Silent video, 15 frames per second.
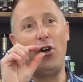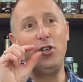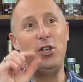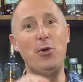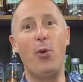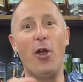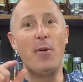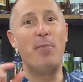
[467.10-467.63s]

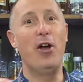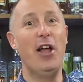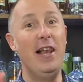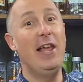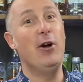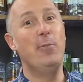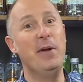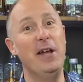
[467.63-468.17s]
you want to put a
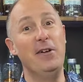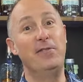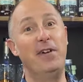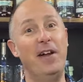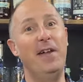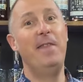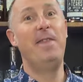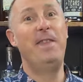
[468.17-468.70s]
little bit of
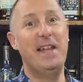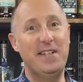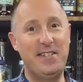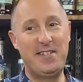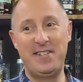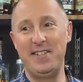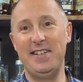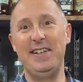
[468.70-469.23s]

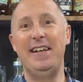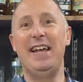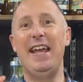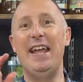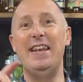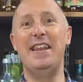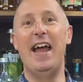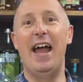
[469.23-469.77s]
this
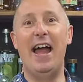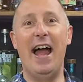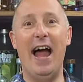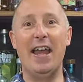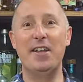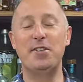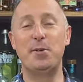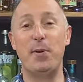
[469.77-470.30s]
in there
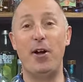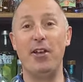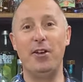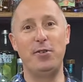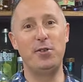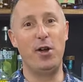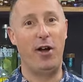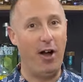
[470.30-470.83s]
and it's fine. I
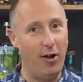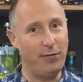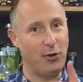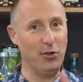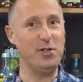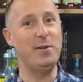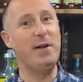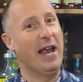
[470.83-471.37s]
was like, oh, I've
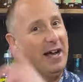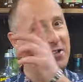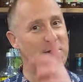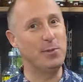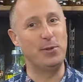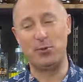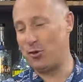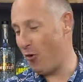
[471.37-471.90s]
got some of that, so
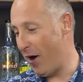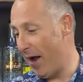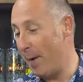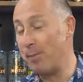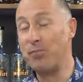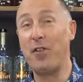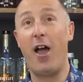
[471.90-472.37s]
we'll try it.